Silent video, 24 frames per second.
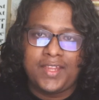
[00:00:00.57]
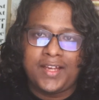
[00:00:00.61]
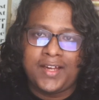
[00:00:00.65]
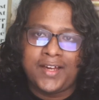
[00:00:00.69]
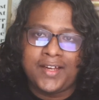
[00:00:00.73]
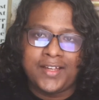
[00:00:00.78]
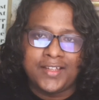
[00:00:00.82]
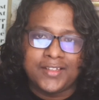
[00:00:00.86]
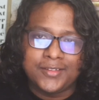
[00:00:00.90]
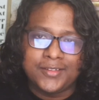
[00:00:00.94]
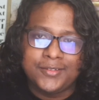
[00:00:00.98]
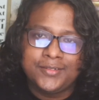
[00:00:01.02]

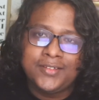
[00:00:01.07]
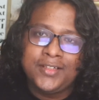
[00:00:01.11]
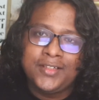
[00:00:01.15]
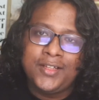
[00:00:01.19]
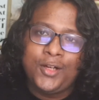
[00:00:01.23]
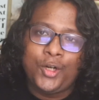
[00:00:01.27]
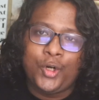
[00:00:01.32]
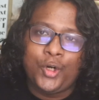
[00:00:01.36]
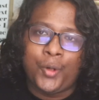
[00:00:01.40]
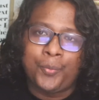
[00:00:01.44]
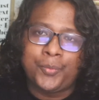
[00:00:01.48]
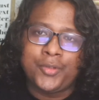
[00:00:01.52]
Hi,
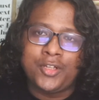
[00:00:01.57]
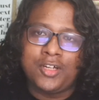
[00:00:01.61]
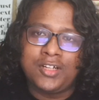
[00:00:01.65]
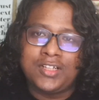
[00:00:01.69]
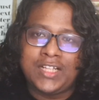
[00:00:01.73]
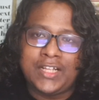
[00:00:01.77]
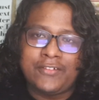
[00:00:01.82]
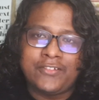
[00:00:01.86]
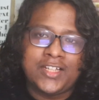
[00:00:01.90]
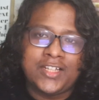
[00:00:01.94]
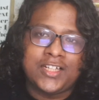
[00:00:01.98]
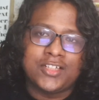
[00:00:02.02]
hope you
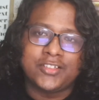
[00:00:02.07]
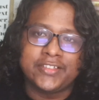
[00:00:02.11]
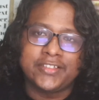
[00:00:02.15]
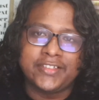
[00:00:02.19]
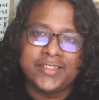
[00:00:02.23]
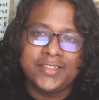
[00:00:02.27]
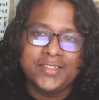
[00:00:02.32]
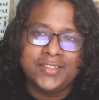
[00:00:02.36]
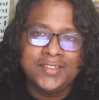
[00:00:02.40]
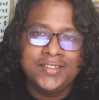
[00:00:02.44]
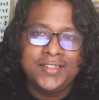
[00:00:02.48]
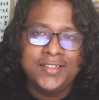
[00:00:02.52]
all having a good
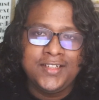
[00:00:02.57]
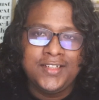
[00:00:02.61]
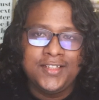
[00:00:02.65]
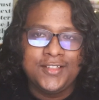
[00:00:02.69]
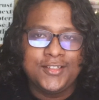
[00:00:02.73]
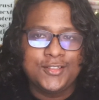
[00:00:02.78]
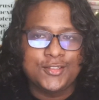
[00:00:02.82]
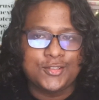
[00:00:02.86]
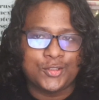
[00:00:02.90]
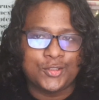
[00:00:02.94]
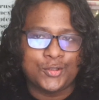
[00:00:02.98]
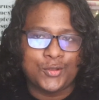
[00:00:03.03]
day.
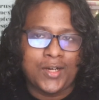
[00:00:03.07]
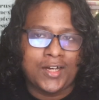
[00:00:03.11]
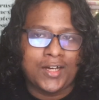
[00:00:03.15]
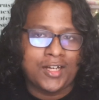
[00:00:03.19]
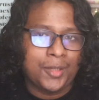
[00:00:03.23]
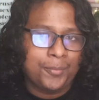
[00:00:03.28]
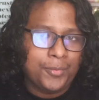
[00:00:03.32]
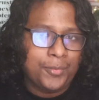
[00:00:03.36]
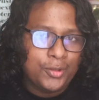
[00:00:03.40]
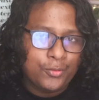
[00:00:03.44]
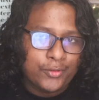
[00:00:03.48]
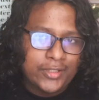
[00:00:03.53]
So a
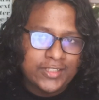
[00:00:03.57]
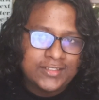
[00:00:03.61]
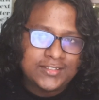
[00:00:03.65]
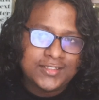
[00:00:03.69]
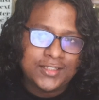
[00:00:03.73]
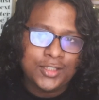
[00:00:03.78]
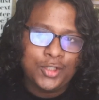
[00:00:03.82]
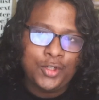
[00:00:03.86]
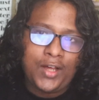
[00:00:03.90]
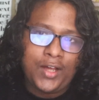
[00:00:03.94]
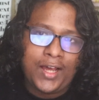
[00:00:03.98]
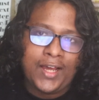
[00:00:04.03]
couple
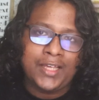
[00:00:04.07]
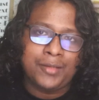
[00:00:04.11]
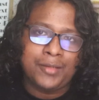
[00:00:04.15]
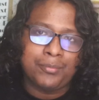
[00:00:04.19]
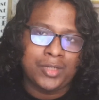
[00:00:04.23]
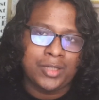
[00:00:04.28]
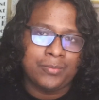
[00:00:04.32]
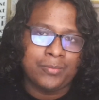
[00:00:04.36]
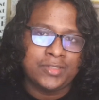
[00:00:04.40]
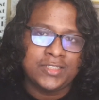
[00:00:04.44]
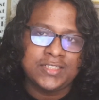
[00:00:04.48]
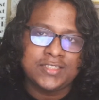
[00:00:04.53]
weeks ago, I
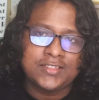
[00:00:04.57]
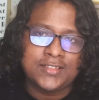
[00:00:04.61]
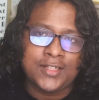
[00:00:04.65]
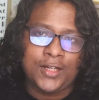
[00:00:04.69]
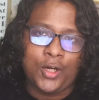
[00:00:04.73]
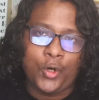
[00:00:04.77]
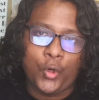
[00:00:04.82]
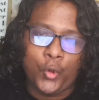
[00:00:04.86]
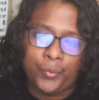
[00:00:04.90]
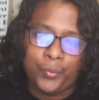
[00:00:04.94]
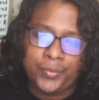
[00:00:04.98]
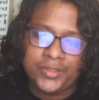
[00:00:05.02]
published
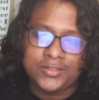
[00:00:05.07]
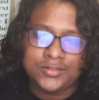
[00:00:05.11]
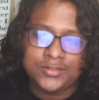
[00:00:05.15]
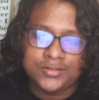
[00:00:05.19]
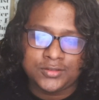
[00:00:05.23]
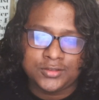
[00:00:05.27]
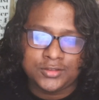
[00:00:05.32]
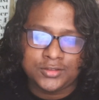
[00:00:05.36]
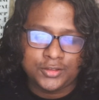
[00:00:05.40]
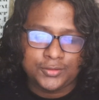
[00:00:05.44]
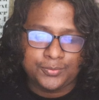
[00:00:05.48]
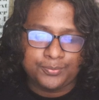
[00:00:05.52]
an open
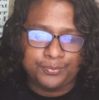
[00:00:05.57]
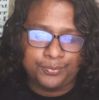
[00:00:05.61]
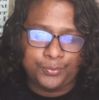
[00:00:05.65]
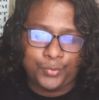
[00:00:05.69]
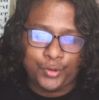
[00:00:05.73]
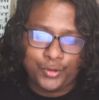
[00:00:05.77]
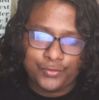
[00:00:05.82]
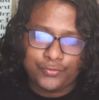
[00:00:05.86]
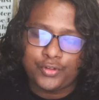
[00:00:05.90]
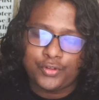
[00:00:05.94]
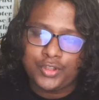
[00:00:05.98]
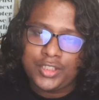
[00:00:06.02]
source
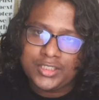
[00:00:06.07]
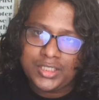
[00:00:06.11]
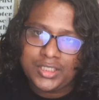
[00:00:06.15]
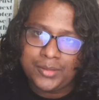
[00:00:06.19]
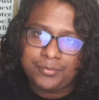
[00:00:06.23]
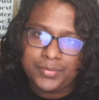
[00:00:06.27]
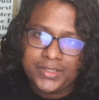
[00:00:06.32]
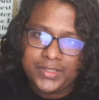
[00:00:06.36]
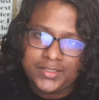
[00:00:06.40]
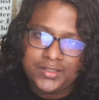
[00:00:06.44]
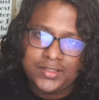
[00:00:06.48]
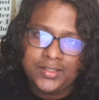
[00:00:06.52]
portfolio
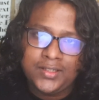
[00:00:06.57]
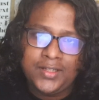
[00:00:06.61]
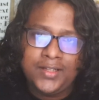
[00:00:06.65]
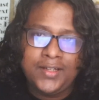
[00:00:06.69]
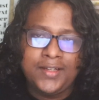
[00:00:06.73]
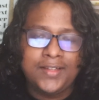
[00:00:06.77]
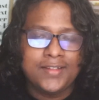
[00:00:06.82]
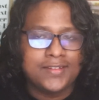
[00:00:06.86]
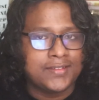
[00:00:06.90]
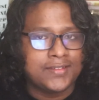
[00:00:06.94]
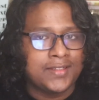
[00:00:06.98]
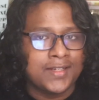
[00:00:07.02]
template
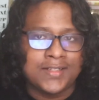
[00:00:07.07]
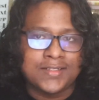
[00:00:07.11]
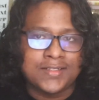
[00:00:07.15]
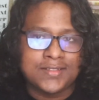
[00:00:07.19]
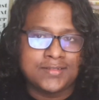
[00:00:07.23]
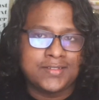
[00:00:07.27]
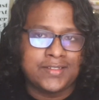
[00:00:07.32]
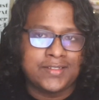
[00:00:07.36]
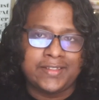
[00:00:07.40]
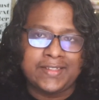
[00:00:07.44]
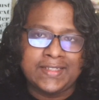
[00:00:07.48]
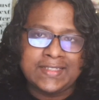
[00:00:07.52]

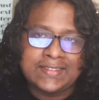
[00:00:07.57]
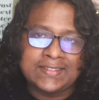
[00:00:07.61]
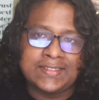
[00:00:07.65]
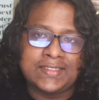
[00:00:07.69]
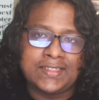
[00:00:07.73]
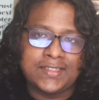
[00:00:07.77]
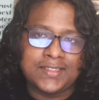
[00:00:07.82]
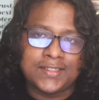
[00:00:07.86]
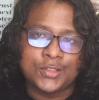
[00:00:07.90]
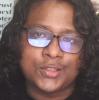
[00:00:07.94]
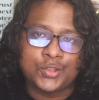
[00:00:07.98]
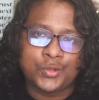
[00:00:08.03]
that's
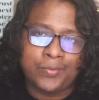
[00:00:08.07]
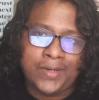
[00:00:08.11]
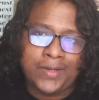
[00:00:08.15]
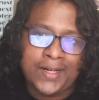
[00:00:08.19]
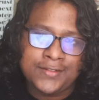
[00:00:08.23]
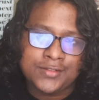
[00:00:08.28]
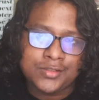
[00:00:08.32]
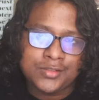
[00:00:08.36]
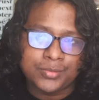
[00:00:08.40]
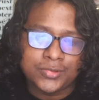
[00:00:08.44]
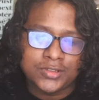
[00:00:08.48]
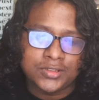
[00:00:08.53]
easily
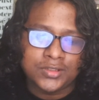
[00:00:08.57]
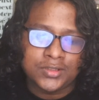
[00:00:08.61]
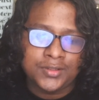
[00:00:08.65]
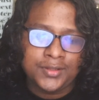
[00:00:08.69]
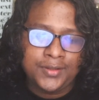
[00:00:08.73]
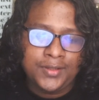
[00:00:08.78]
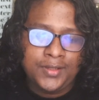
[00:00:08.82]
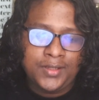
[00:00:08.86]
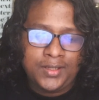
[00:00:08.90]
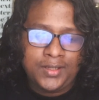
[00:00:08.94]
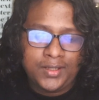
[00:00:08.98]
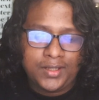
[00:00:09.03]
customizable.
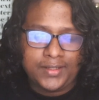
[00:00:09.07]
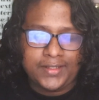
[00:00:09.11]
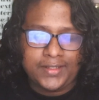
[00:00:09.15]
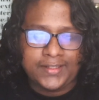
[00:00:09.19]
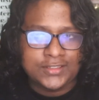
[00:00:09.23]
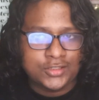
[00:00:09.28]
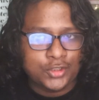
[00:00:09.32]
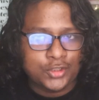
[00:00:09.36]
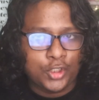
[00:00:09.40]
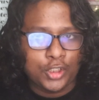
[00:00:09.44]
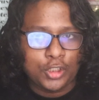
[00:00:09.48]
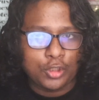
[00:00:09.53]

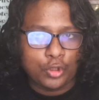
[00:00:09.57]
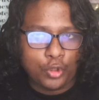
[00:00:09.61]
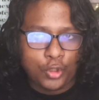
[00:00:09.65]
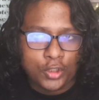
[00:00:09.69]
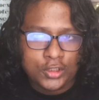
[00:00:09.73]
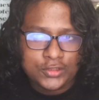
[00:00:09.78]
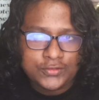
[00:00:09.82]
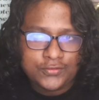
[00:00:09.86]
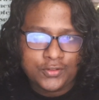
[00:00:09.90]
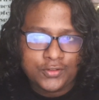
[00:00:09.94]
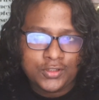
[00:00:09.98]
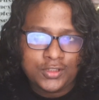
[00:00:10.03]
It's called
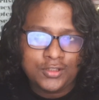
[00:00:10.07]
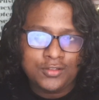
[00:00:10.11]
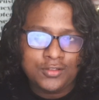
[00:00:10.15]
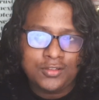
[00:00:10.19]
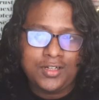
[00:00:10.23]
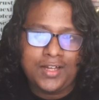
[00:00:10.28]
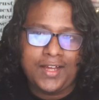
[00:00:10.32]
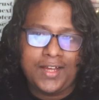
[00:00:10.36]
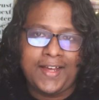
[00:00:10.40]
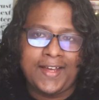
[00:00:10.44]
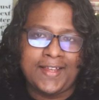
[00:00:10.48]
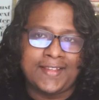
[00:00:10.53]

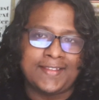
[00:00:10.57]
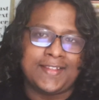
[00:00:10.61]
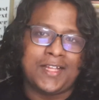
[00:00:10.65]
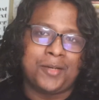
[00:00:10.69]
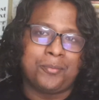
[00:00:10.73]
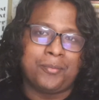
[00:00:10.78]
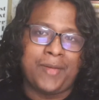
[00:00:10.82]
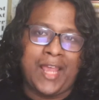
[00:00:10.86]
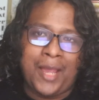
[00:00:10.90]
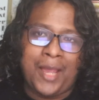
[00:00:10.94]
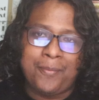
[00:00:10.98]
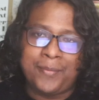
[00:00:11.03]
Logsfolio and
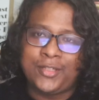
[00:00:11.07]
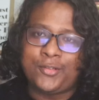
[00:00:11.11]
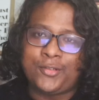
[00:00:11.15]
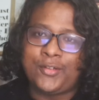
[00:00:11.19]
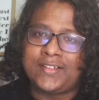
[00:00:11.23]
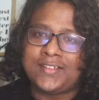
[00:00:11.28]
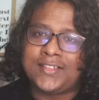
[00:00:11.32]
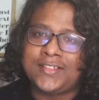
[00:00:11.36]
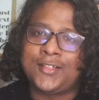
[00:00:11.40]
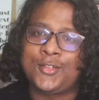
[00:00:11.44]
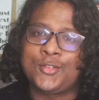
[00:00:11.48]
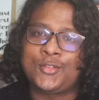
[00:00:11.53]
I'm happy
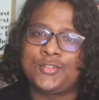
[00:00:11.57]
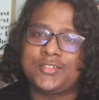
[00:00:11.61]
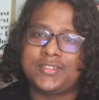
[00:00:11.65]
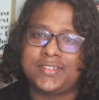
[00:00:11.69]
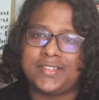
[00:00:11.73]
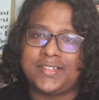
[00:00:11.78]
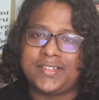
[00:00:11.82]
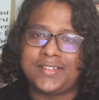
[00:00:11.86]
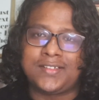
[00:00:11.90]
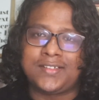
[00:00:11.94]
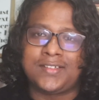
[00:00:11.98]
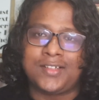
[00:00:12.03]
to announce
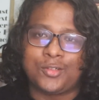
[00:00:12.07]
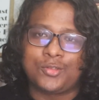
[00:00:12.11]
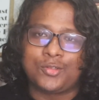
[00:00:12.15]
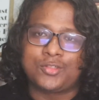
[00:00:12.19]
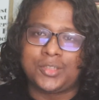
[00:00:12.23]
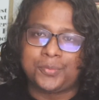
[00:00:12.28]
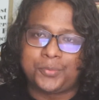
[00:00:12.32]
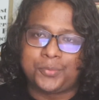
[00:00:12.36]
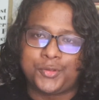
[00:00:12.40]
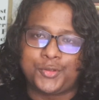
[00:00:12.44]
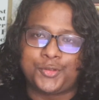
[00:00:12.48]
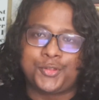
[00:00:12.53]
it now
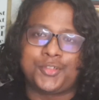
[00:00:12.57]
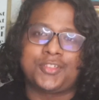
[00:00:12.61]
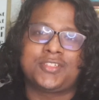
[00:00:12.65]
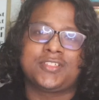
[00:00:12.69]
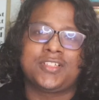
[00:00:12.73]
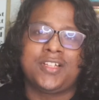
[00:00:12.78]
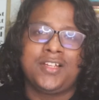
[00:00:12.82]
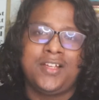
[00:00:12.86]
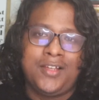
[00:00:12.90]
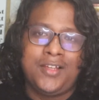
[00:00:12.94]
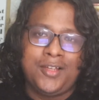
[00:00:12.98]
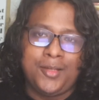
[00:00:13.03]

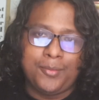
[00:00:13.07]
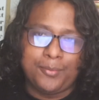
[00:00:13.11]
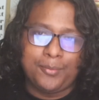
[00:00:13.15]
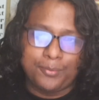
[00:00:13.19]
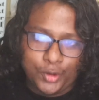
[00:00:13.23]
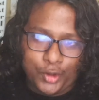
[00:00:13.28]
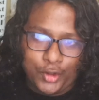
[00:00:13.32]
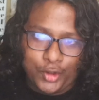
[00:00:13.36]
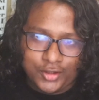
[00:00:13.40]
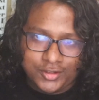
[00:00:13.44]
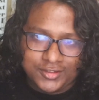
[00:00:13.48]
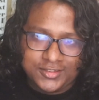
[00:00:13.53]
supports
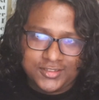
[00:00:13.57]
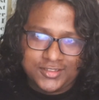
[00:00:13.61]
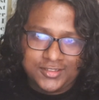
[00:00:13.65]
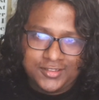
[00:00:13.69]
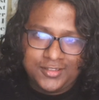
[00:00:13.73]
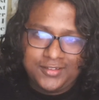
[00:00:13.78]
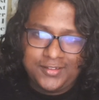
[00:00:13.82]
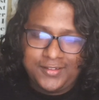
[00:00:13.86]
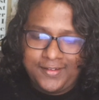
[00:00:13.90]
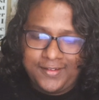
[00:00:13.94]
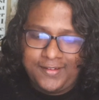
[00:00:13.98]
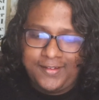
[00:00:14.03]
blogs.